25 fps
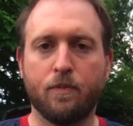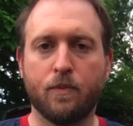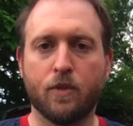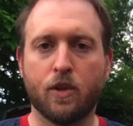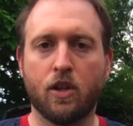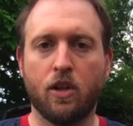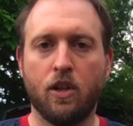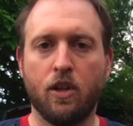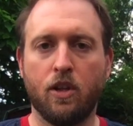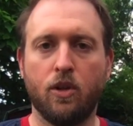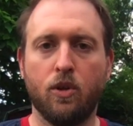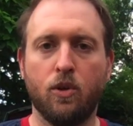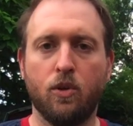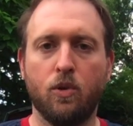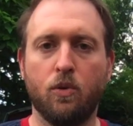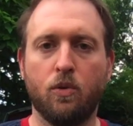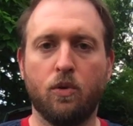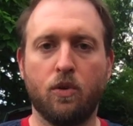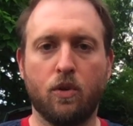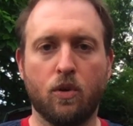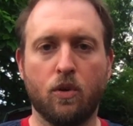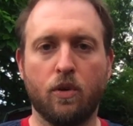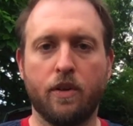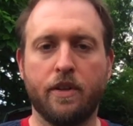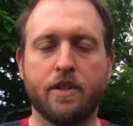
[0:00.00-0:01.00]
clone
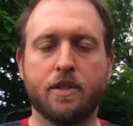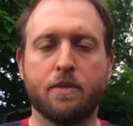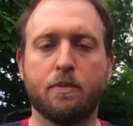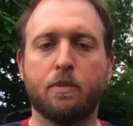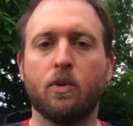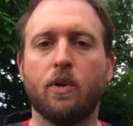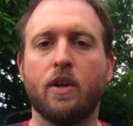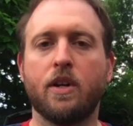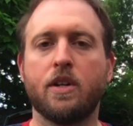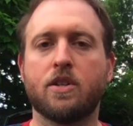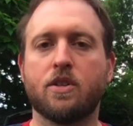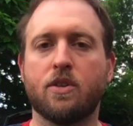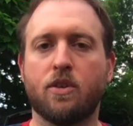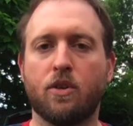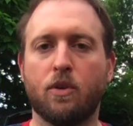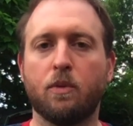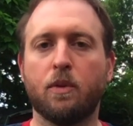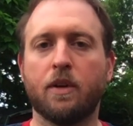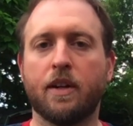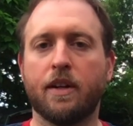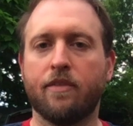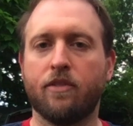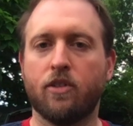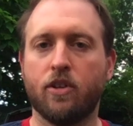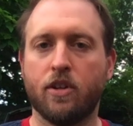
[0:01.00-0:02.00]
or inspiration or
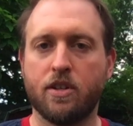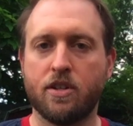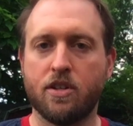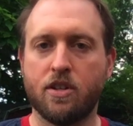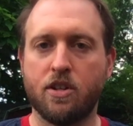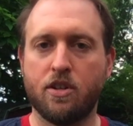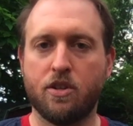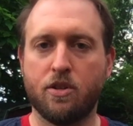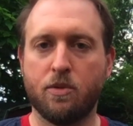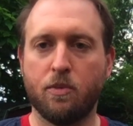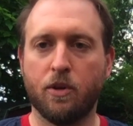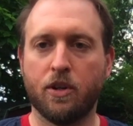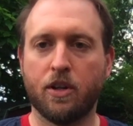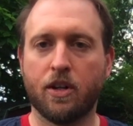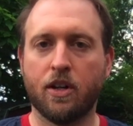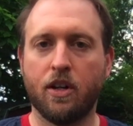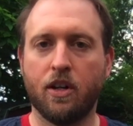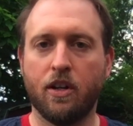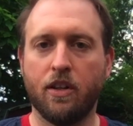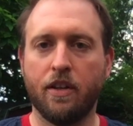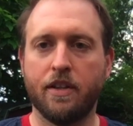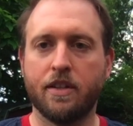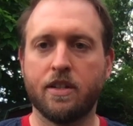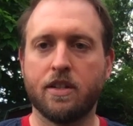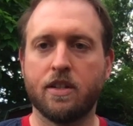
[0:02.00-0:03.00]
whatever it is that you want to
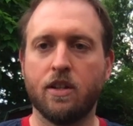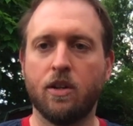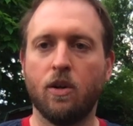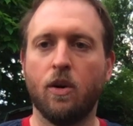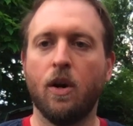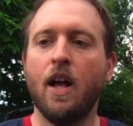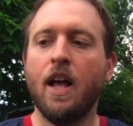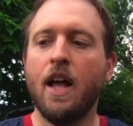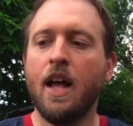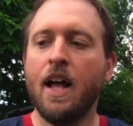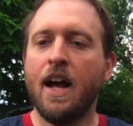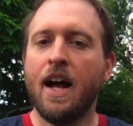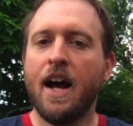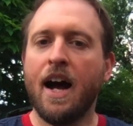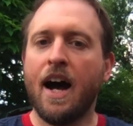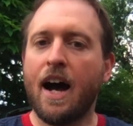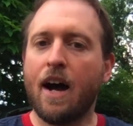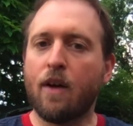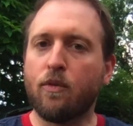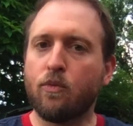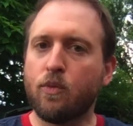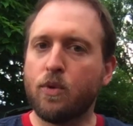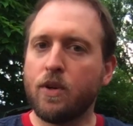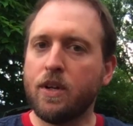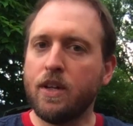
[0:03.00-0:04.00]
call it. So I
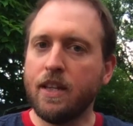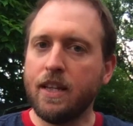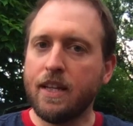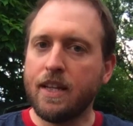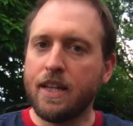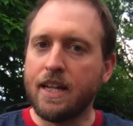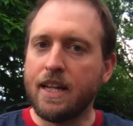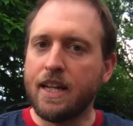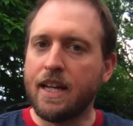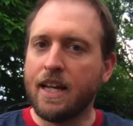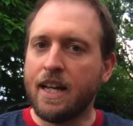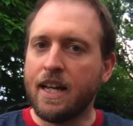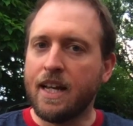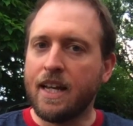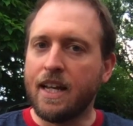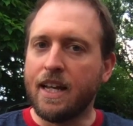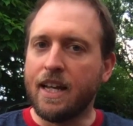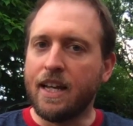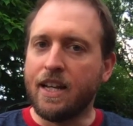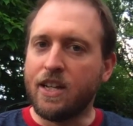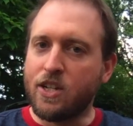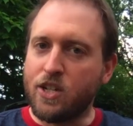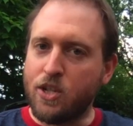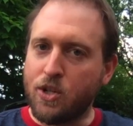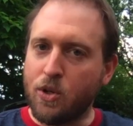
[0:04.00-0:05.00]
really
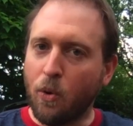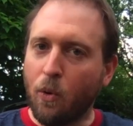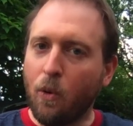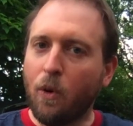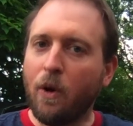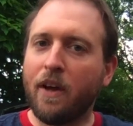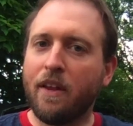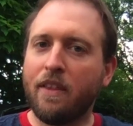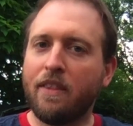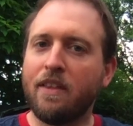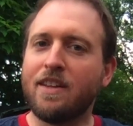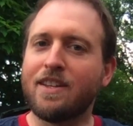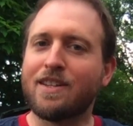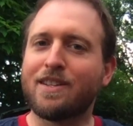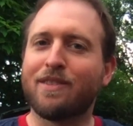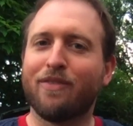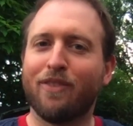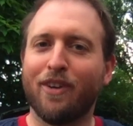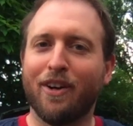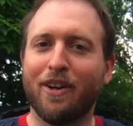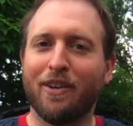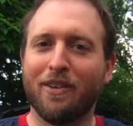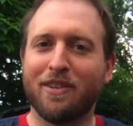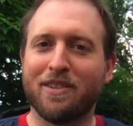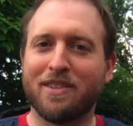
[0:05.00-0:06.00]
enjoy these
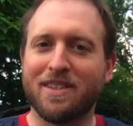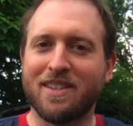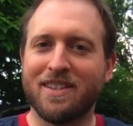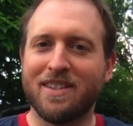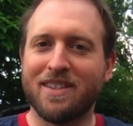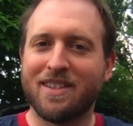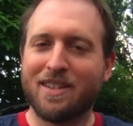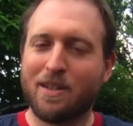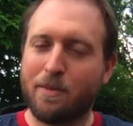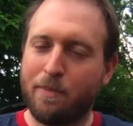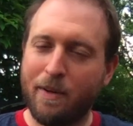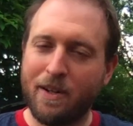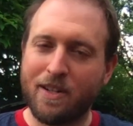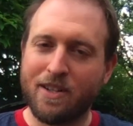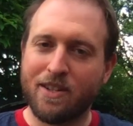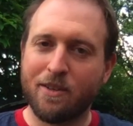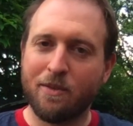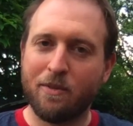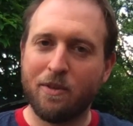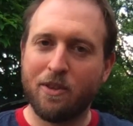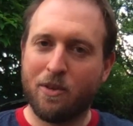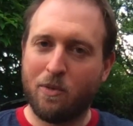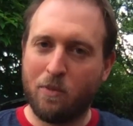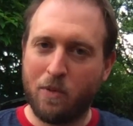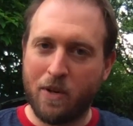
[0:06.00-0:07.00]
fragrances, especially
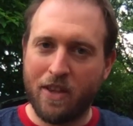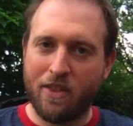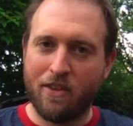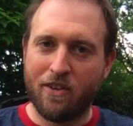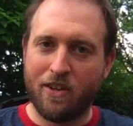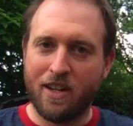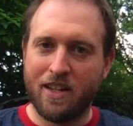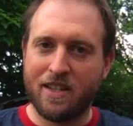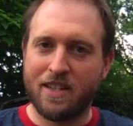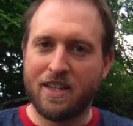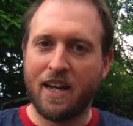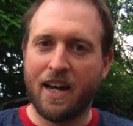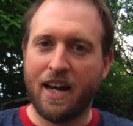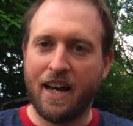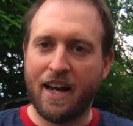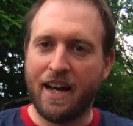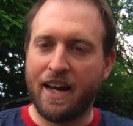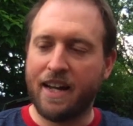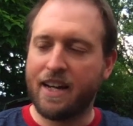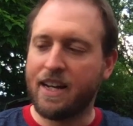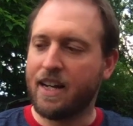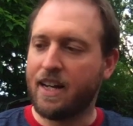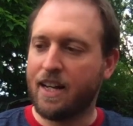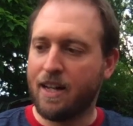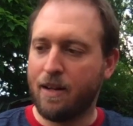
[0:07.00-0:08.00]
when the weather gets
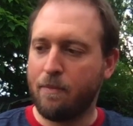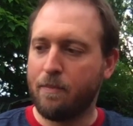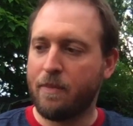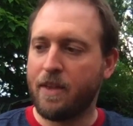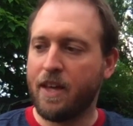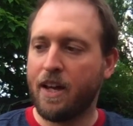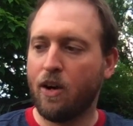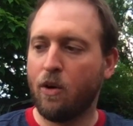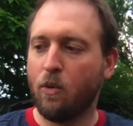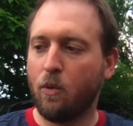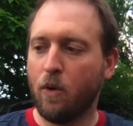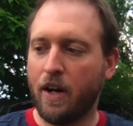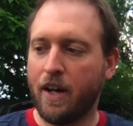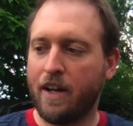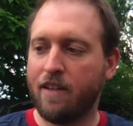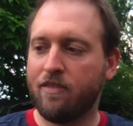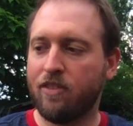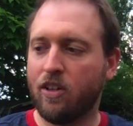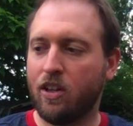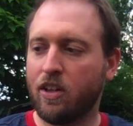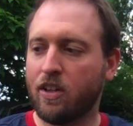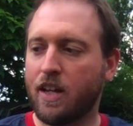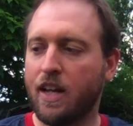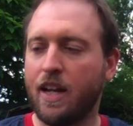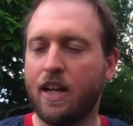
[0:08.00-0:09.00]
hot. That Hawaii
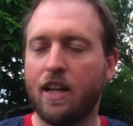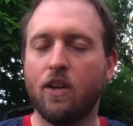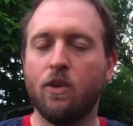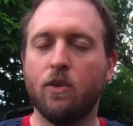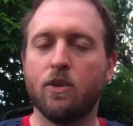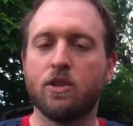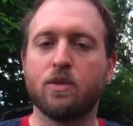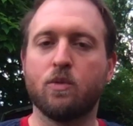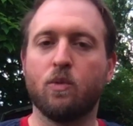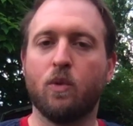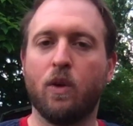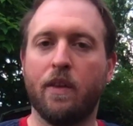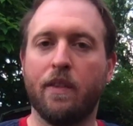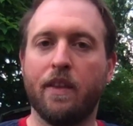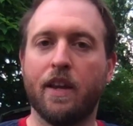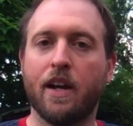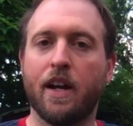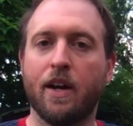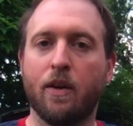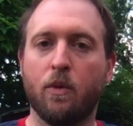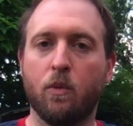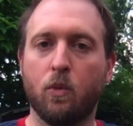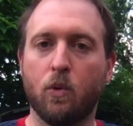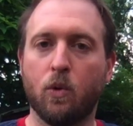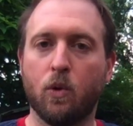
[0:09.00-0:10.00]
Volcano is one that
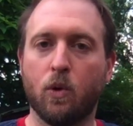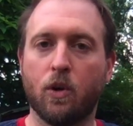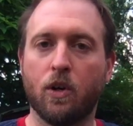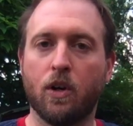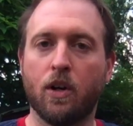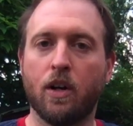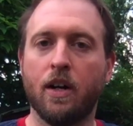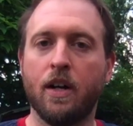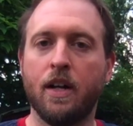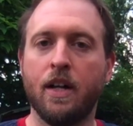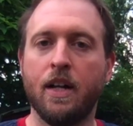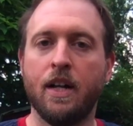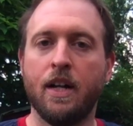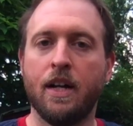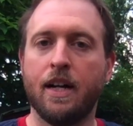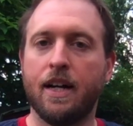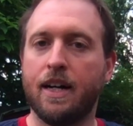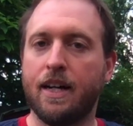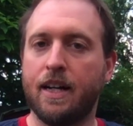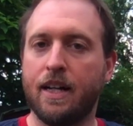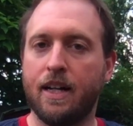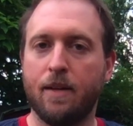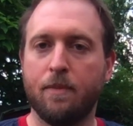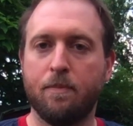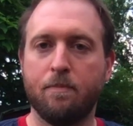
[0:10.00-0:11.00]
I wore
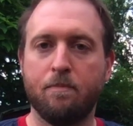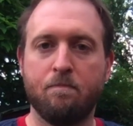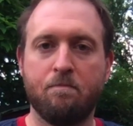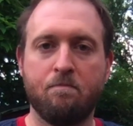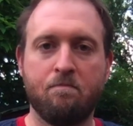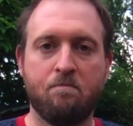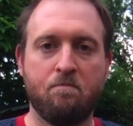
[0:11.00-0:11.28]
on